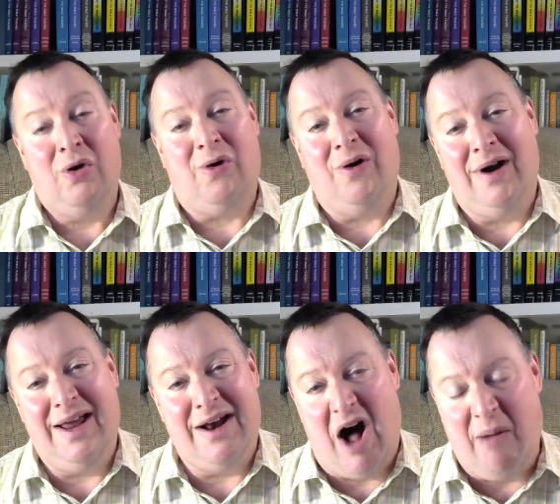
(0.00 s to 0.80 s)
or
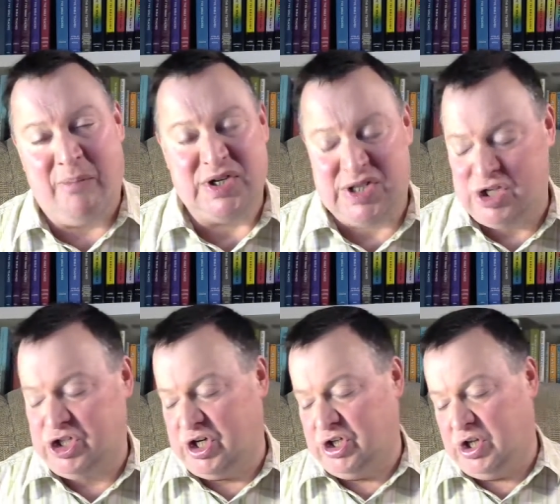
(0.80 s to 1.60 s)
in
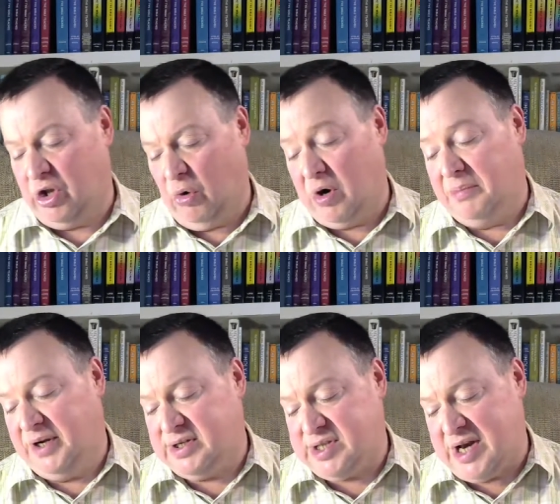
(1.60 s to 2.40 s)
opposition to the Lord,
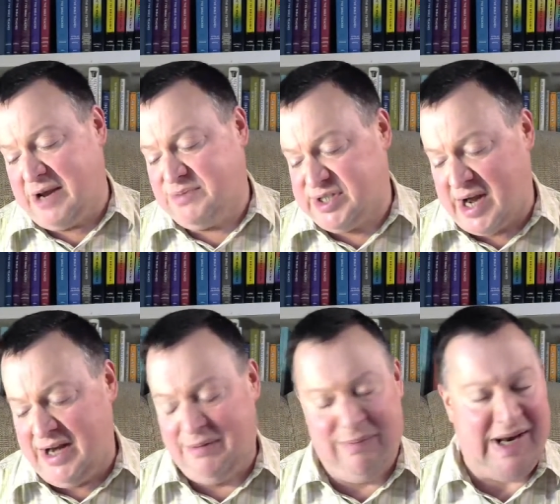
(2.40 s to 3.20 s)
because the name
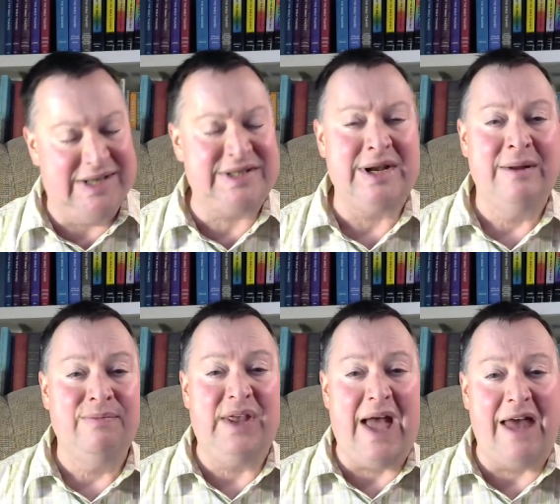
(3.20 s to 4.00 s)
Satan means
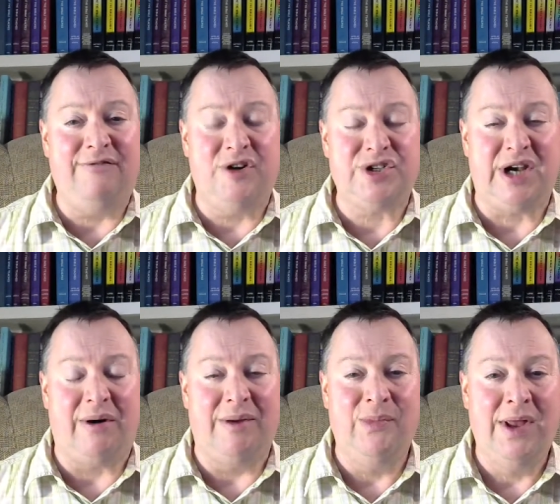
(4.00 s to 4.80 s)
the
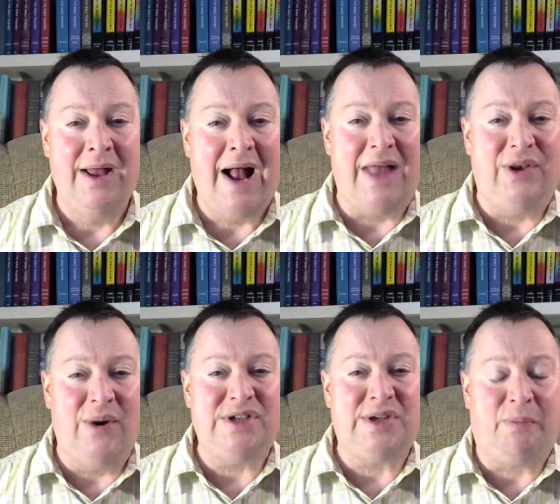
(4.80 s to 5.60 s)
adversary. And
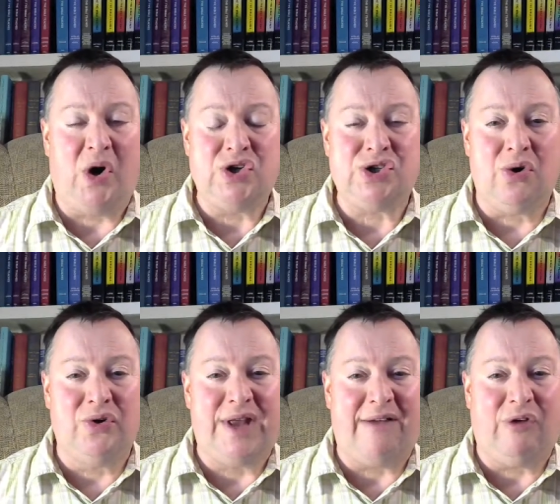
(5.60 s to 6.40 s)
there is a personal
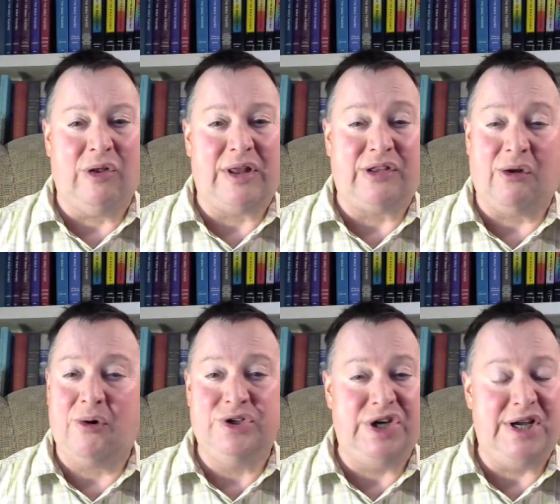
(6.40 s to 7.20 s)
devil that the
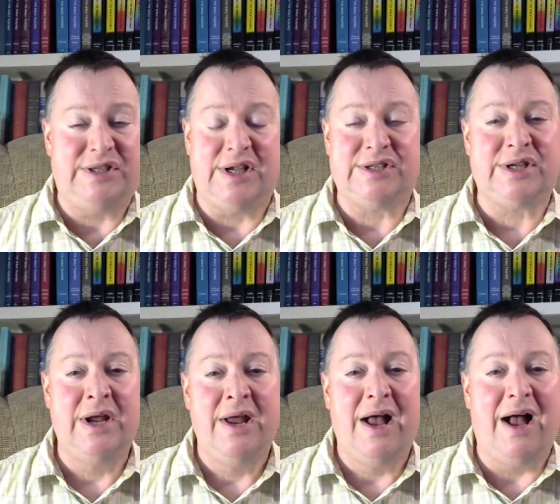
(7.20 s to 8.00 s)
Lord Jesus
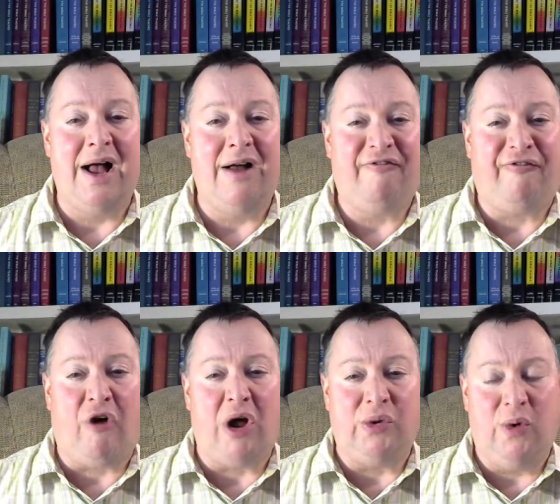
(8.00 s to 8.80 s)
uh,
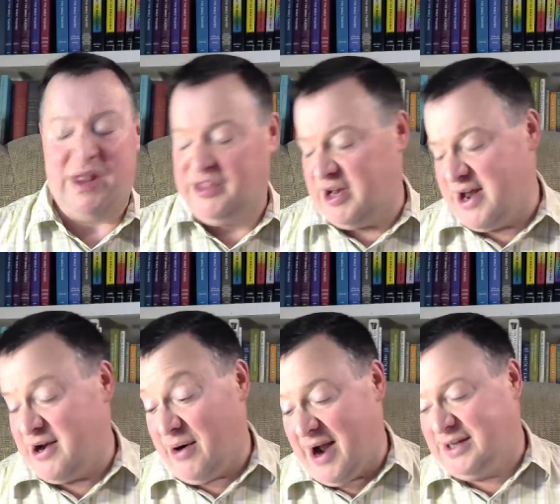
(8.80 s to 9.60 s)
fought with and
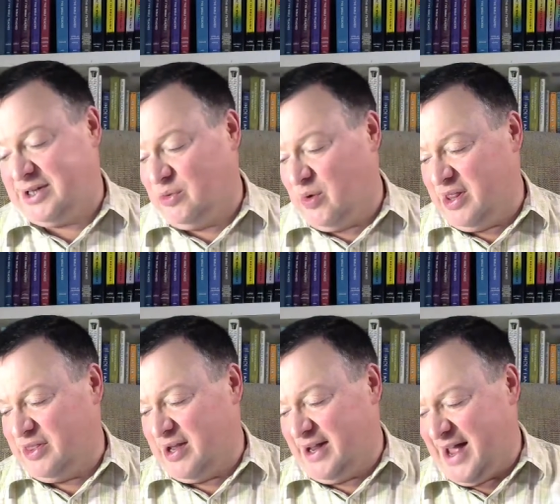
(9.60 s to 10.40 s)
interacted
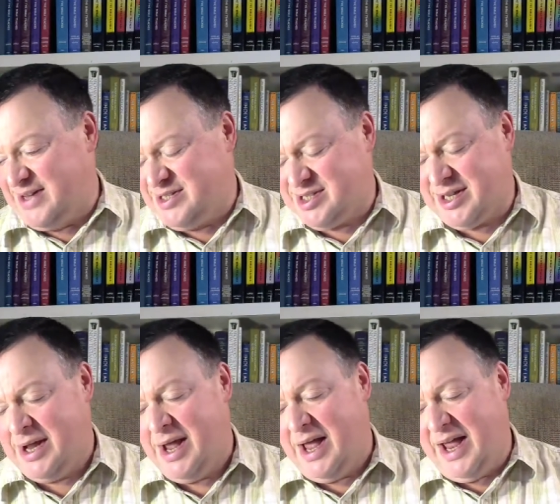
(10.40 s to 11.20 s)
with against
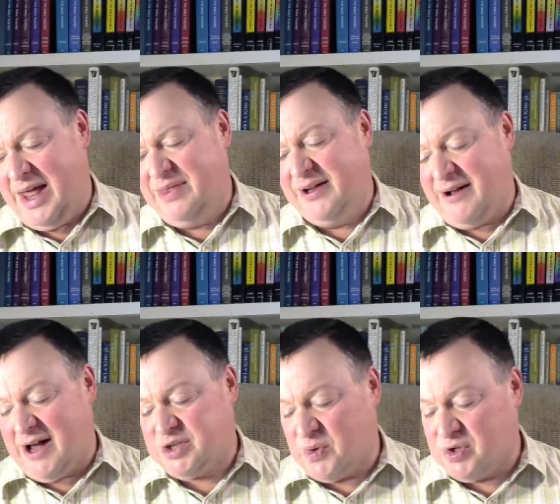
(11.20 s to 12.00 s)
in the
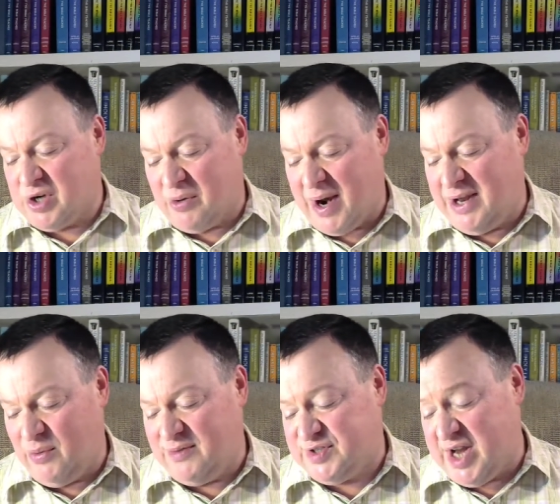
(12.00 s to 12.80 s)
Gospels already,
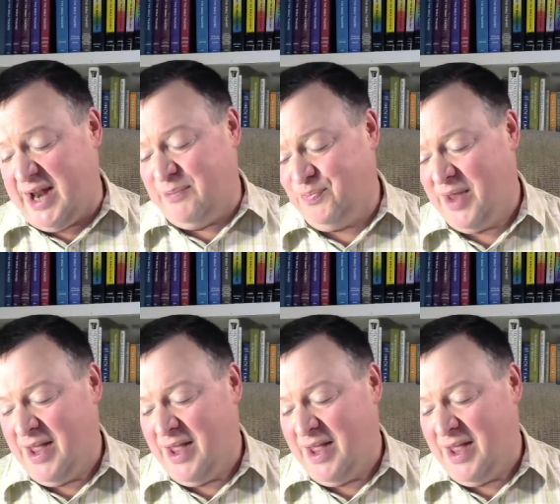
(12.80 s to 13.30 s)
we've seen.